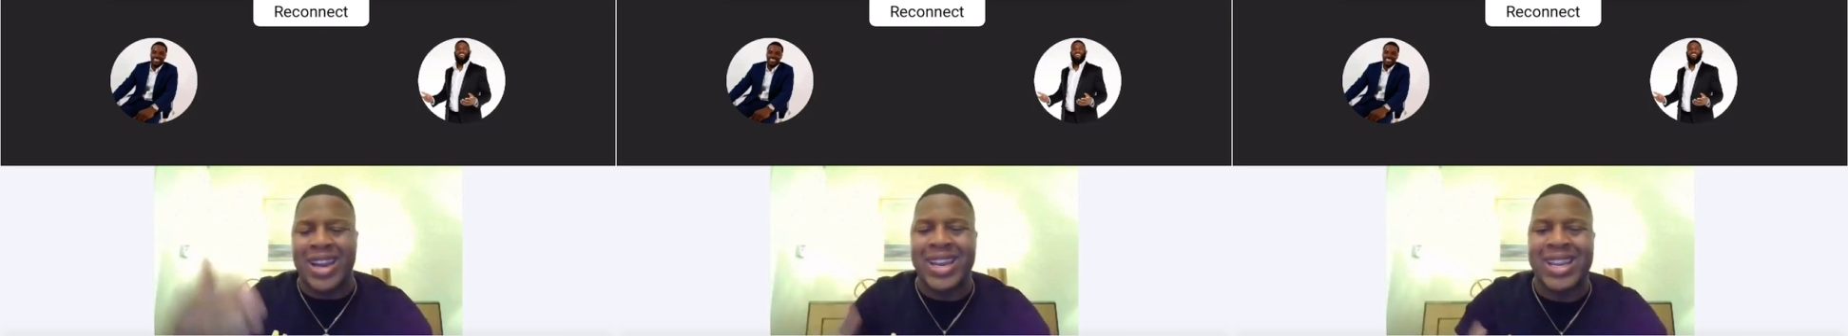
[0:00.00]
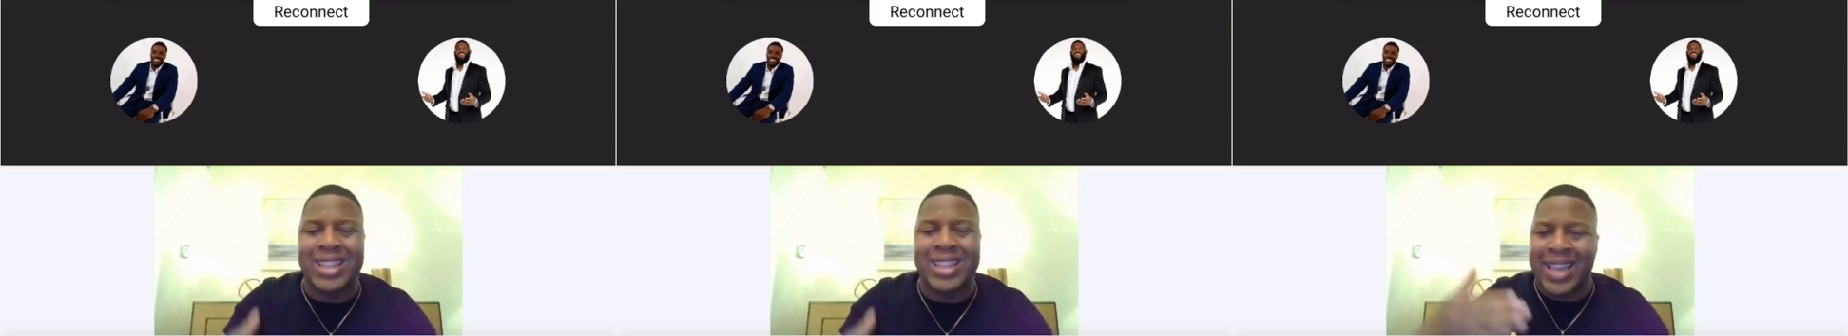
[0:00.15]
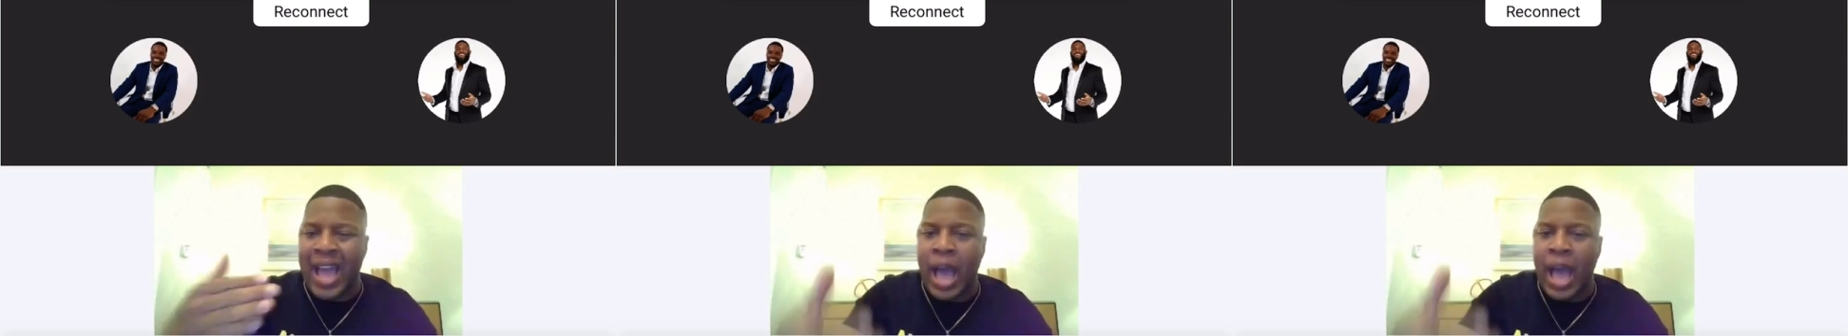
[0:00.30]

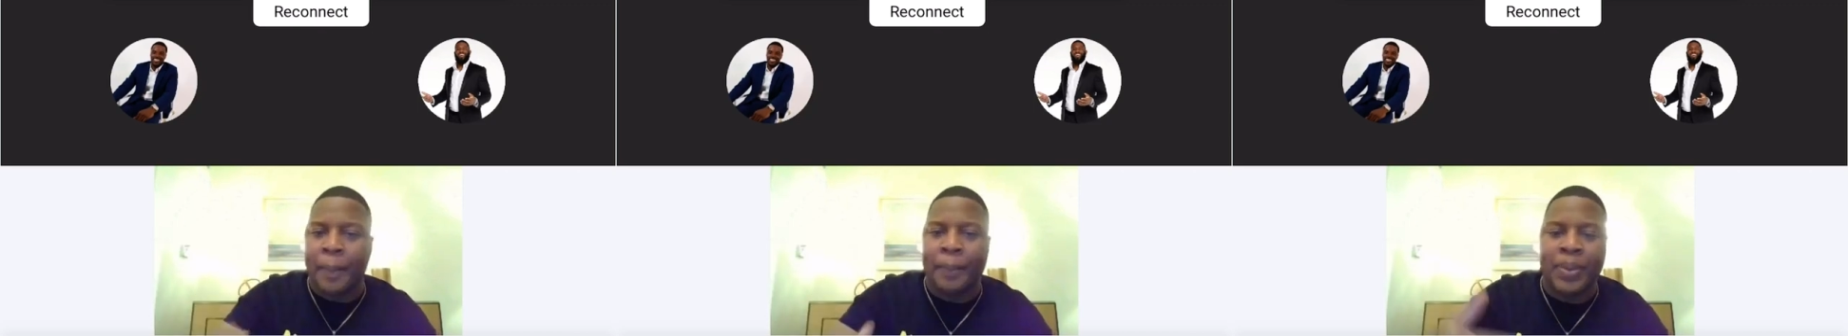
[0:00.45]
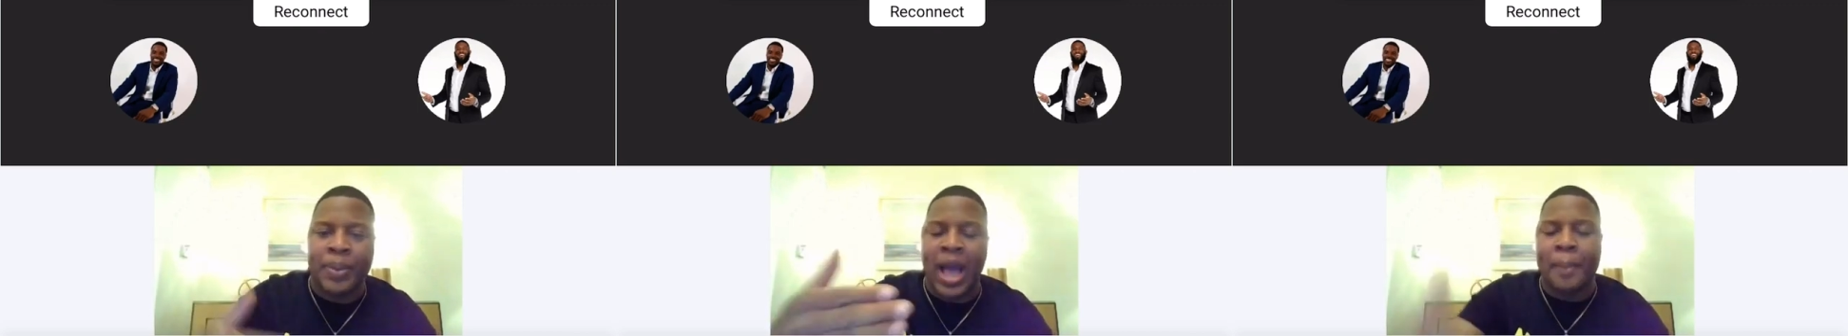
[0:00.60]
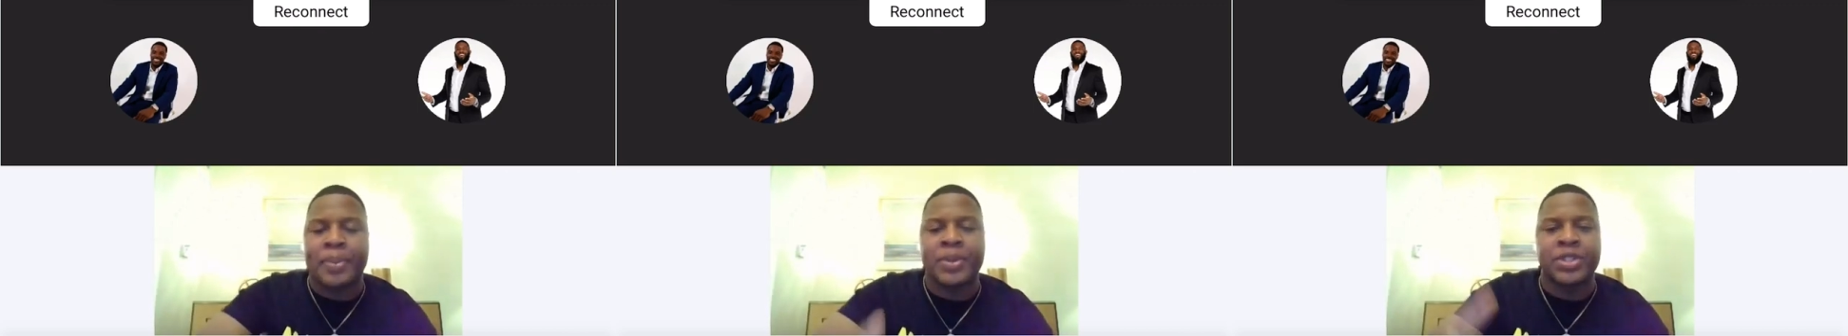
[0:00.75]
anything
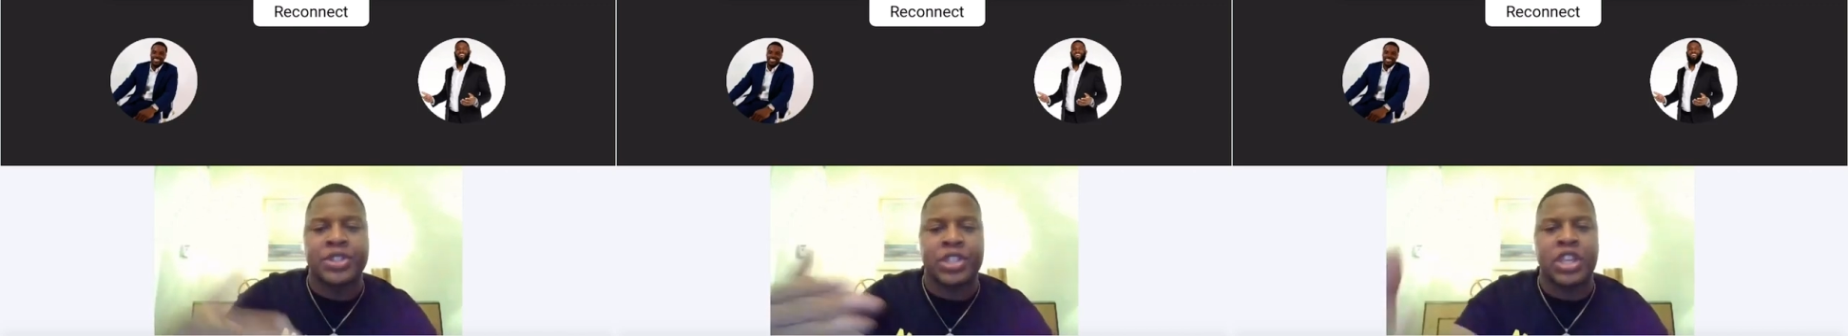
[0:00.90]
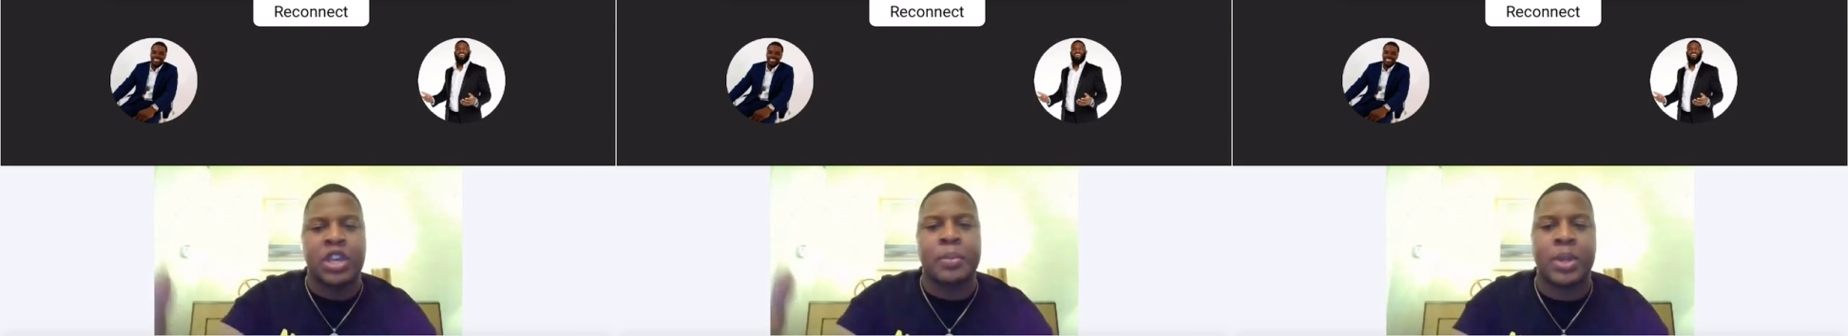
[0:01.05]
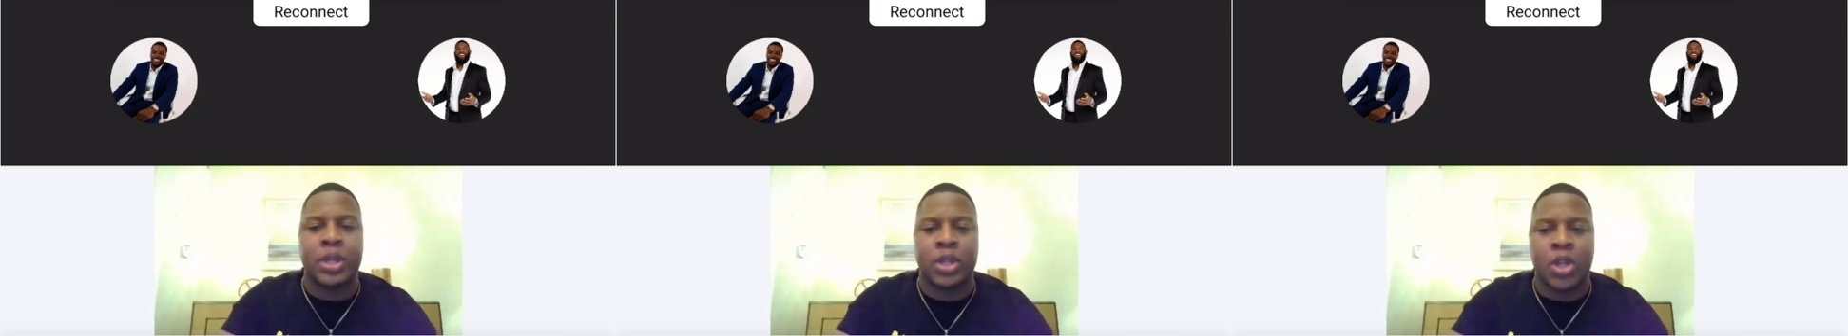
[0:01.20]
happens
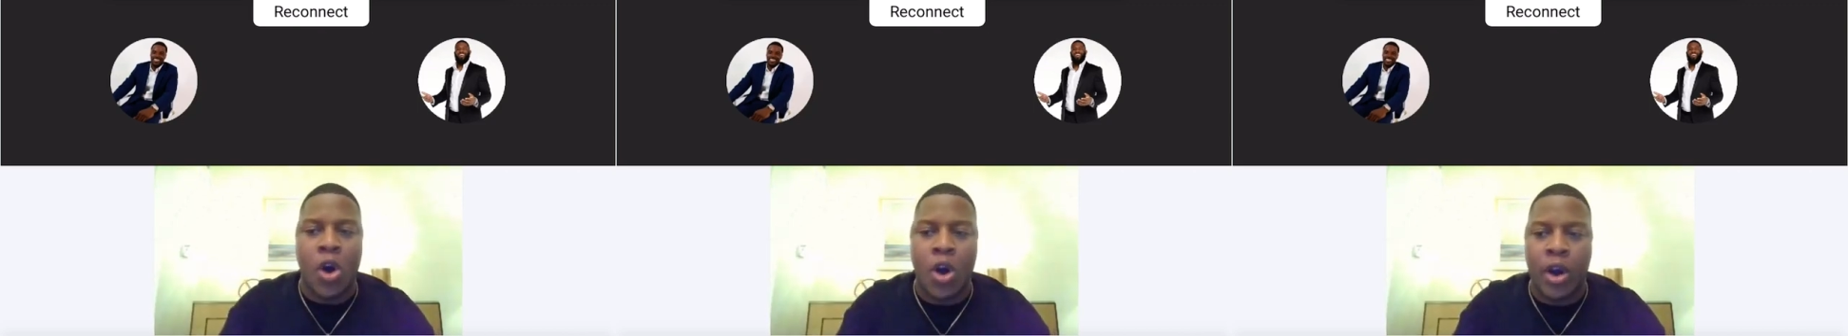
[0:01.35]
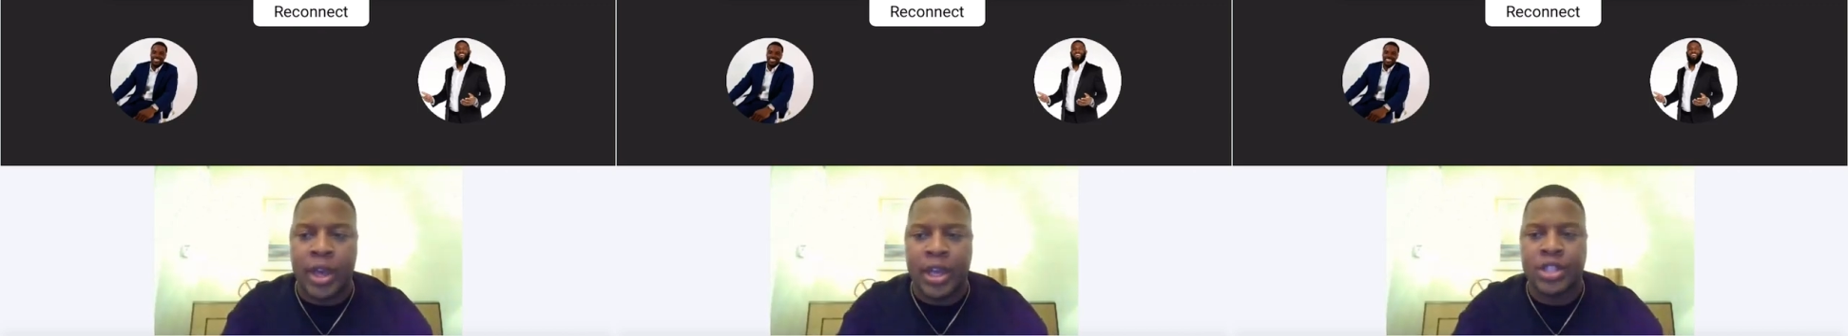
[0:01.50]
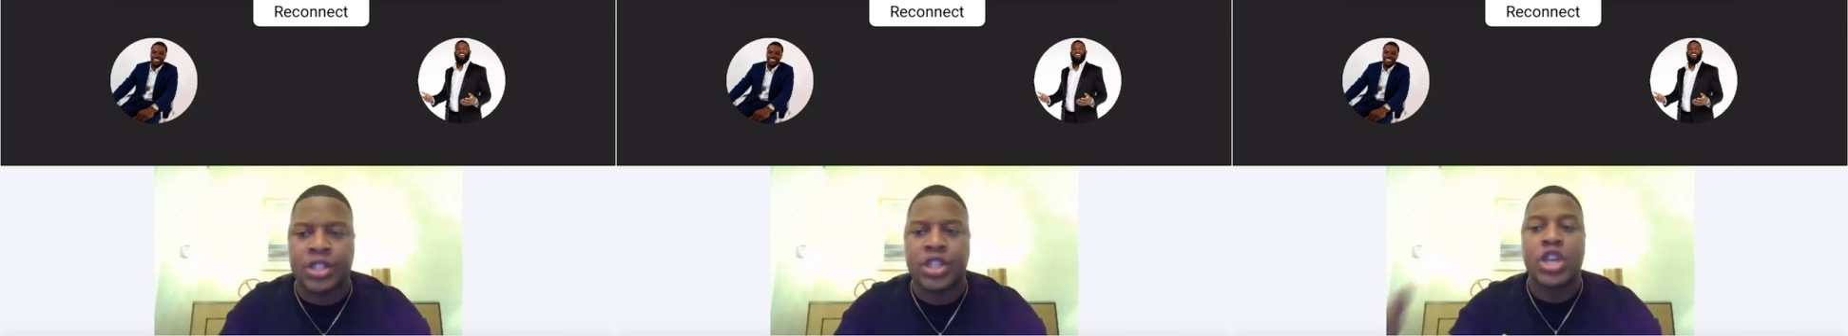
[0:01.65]
to your
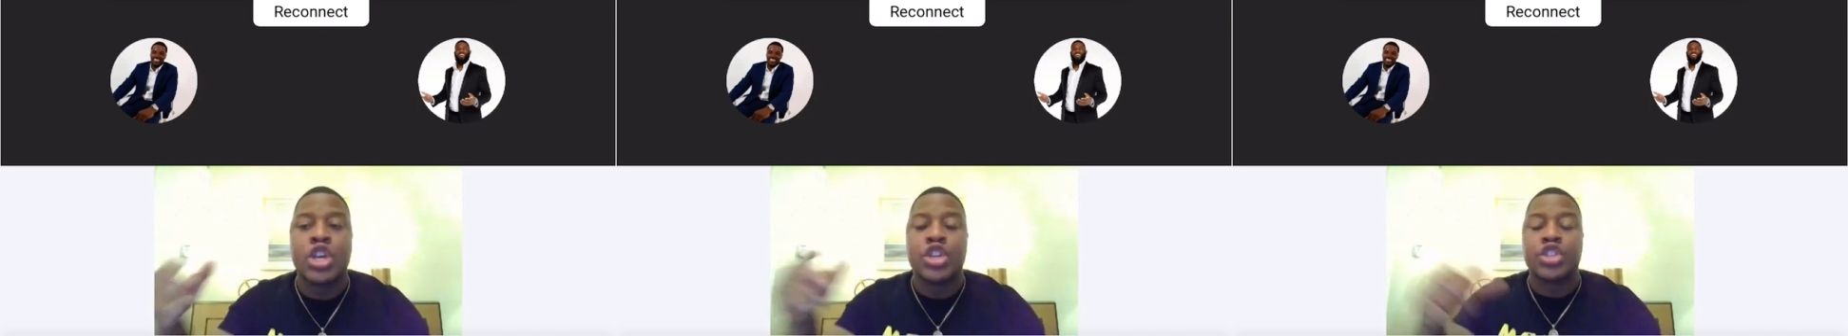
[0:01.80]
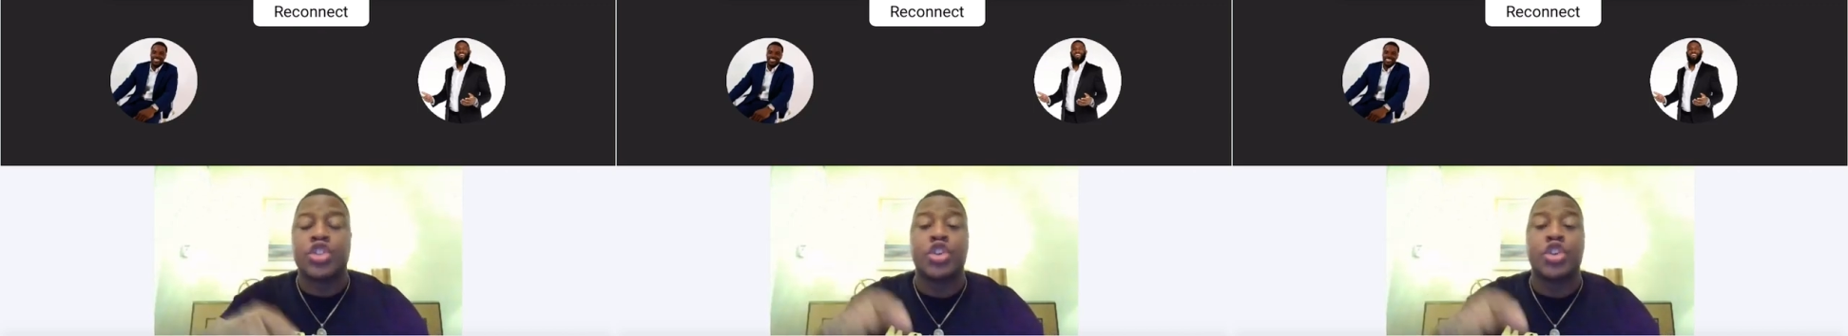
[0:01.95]
belongings.